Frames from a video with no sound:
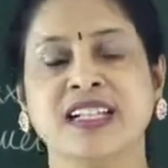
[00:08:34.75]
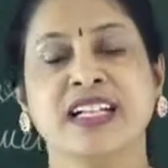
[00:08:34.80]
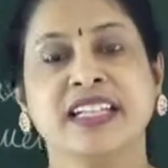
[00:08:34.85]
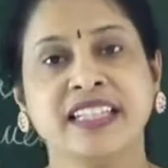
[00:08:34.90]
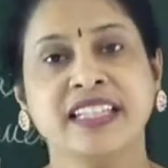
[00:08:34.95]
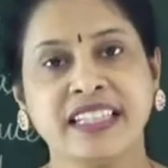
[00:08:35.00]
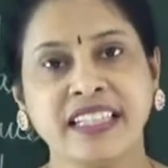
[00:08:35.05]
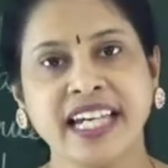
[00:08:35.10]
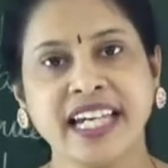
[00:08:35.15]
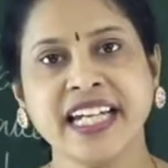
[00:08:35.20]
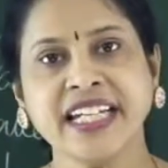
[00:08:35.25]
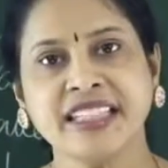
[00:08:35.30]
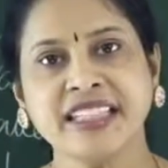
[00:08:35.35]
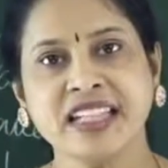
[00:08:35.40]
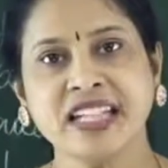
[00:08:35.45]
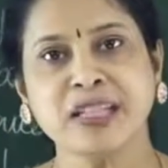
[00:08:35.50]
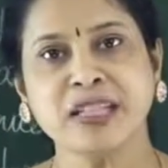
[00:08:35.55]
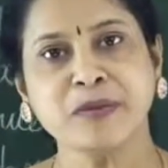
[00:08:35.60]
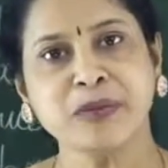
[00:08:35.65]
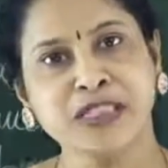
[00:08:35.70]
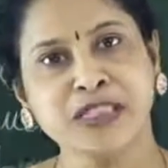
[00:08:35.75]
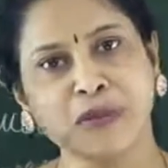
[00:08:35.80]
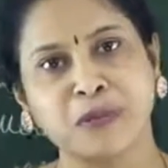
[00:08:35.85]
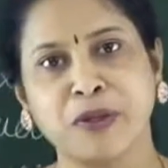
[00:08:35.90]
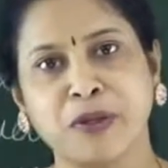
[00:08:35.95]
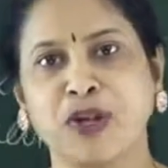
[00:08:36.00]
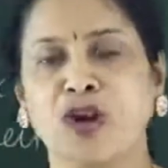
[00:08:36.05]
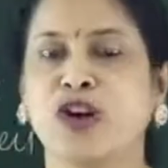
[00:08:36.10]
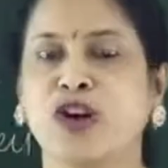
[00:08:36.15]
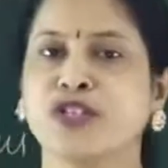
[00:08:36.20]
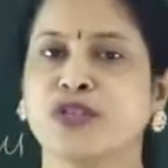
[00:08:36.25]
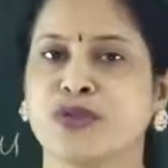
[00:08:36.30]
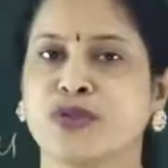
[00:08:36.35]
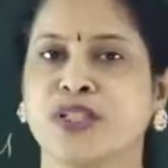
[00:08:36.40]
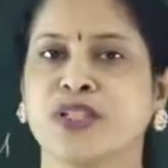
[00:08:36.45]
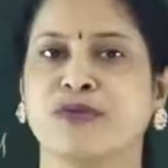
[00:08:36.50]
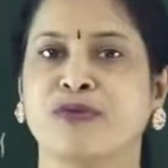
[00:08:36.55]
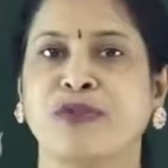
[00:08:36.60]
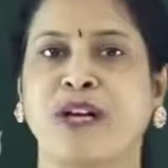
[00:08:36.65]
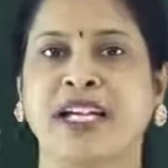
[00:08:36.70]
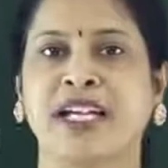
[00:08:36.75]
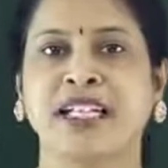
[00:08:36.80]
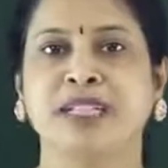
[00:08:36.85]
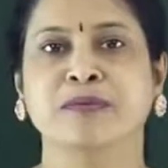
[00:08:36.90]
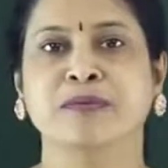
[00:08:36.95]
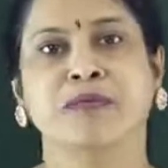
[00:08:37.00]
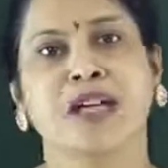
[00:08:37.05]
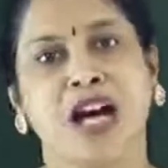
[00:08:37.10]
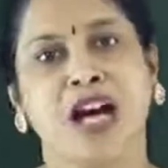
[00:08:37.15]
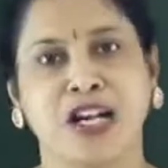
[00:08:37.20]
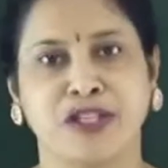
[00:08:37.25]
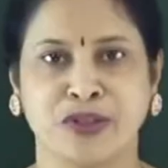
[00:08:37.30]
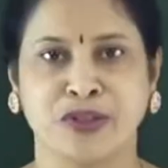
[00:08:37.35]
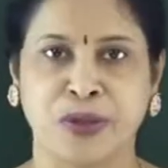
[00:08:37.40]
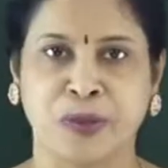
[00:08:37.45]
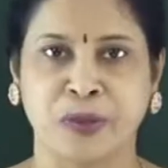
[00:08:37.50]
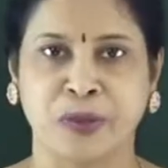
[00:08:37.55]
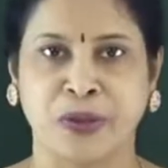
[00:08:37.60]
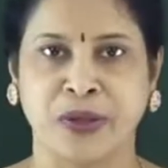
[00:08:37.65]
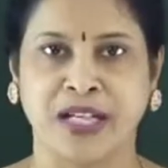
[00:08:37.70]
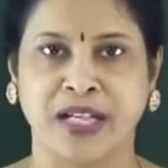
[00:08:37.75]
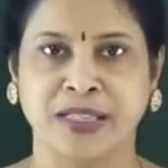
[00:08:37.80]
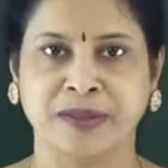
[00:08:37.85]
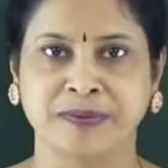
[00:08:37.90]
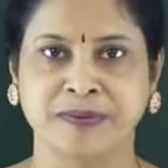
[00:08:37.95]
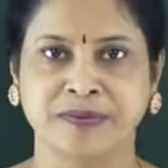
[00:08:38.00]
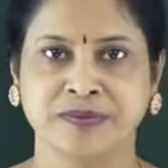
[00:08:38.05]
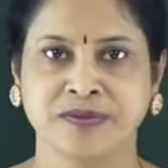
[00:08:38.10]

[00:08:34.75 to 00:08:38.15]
8 animals belongs to the phylum Arthropoda.